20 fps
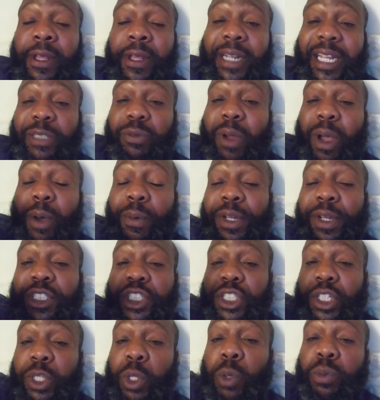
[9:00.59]
That's why I want to
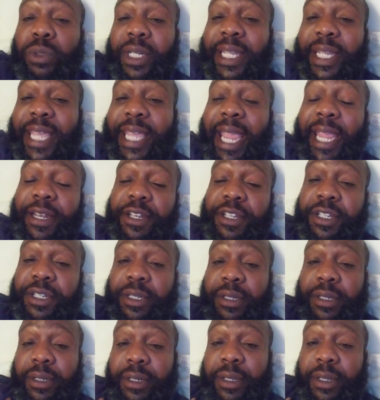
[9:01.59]
salute the
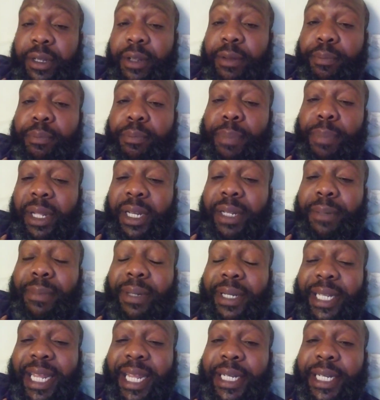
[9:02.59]
Gates, Bill and
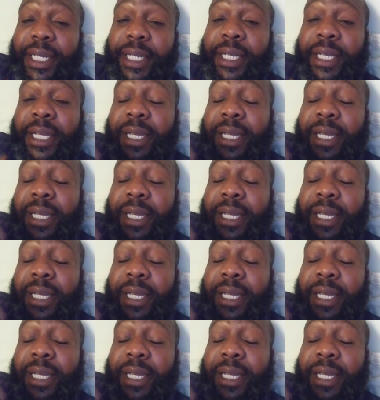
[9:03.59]
Melinda.